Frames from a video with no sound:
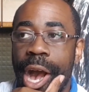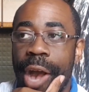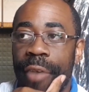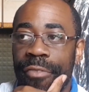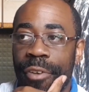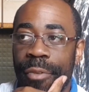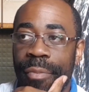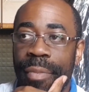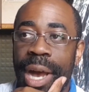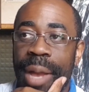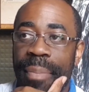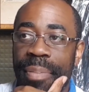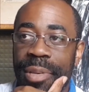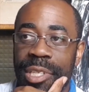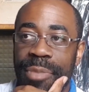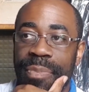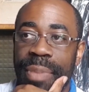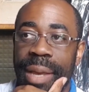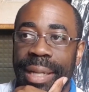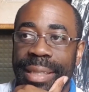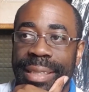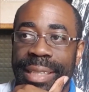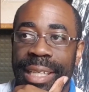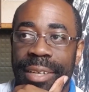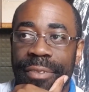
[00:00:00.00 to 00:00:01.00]
from my
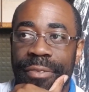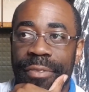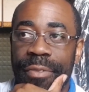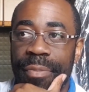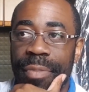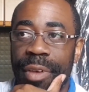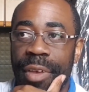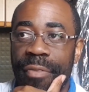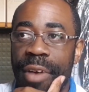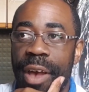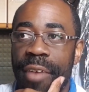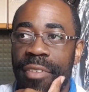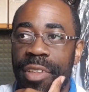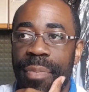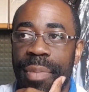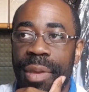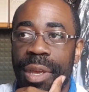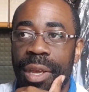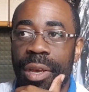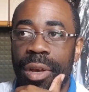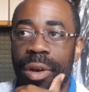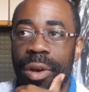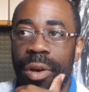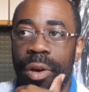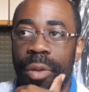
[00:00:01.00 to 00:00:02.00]
perspective, if I have to
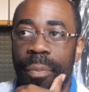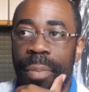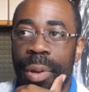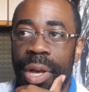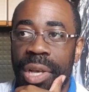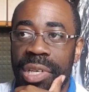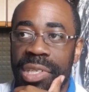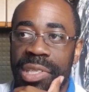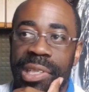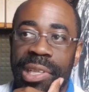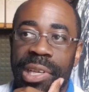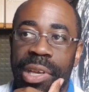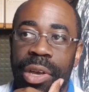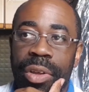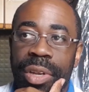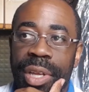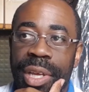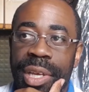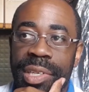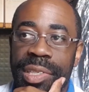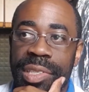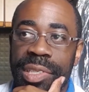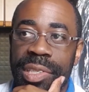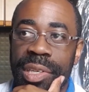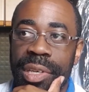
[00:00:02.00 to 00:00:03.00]
be personally
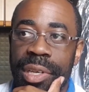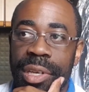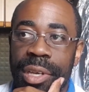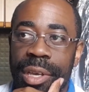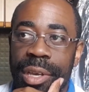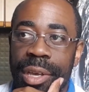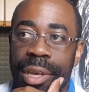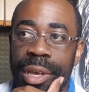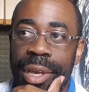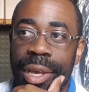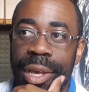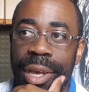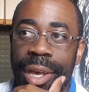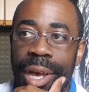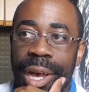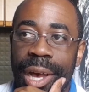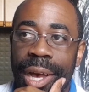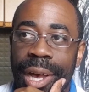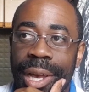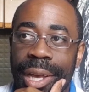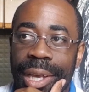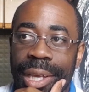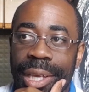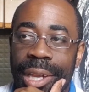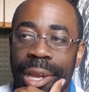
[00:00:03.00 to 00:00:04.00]
honest,
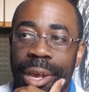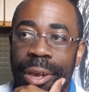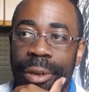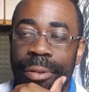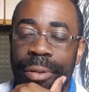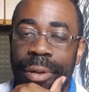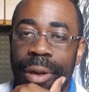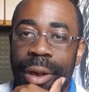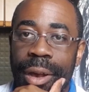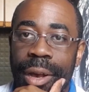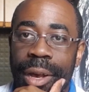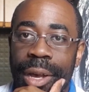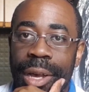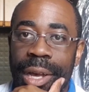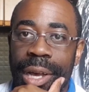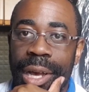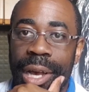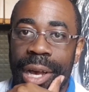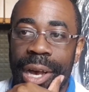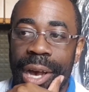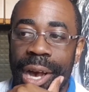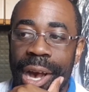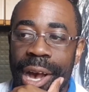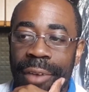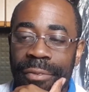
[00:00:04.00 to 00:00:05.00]
you know,
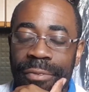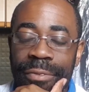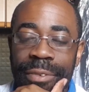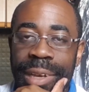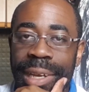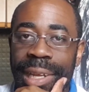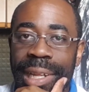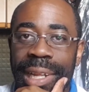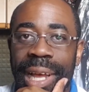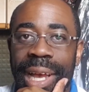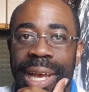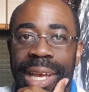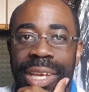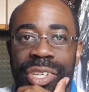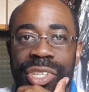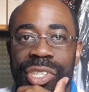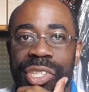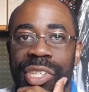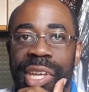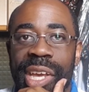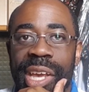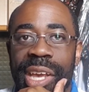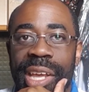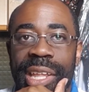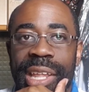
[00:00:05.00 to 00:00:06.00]
I've realised,
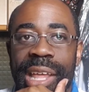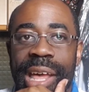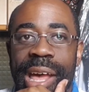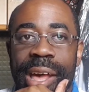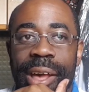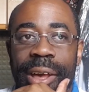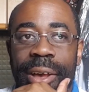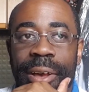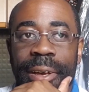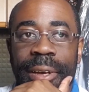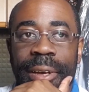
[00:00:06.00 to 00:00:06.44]
that